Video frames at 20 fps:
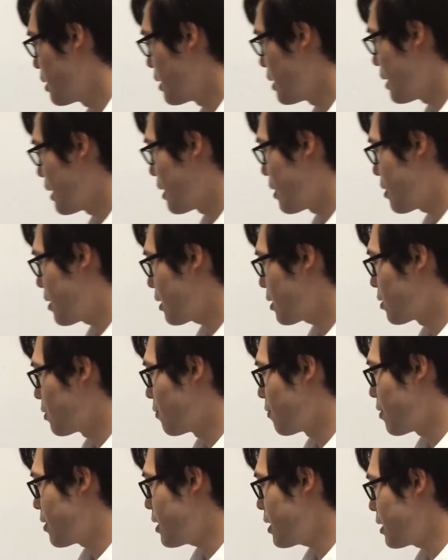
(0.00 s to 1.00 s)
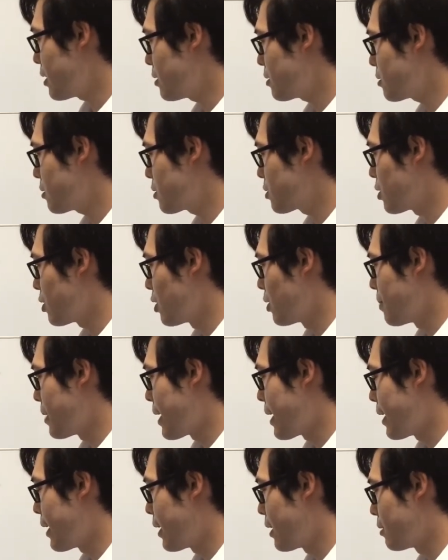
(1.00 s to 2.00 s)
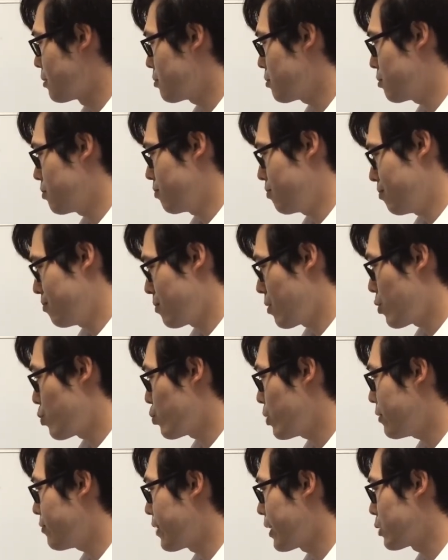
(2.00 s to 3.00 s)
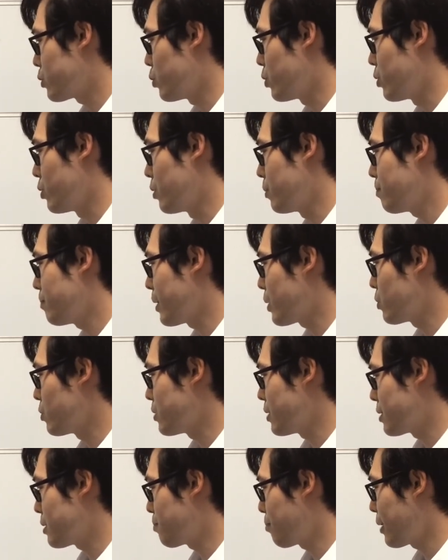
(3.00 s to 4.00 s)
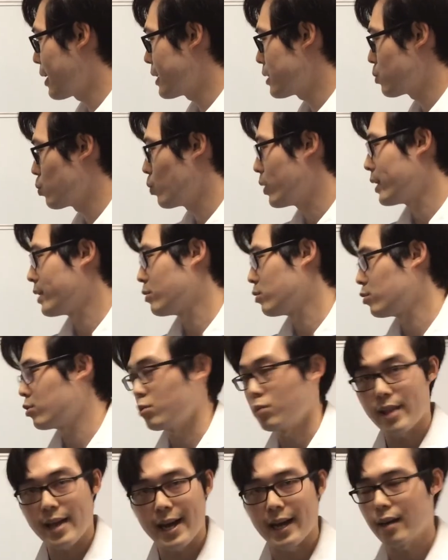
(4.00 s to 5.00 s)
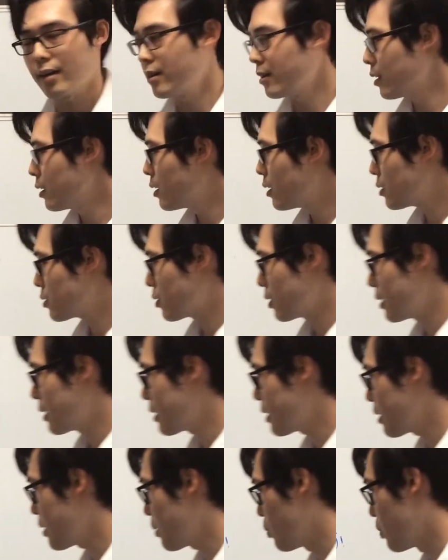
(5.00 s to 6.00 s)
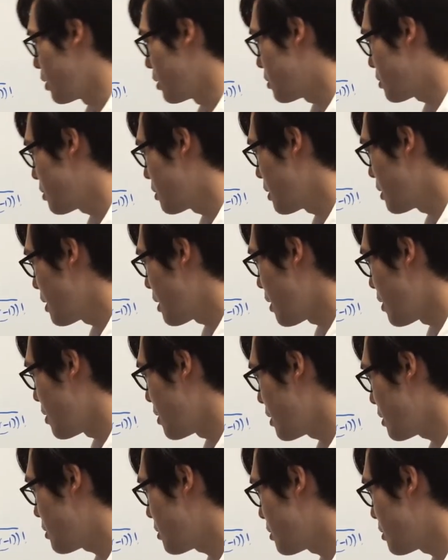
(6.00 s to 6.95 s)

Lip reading: and think of this term as 3 factorial, because it's plus 1 to that. So in other words, this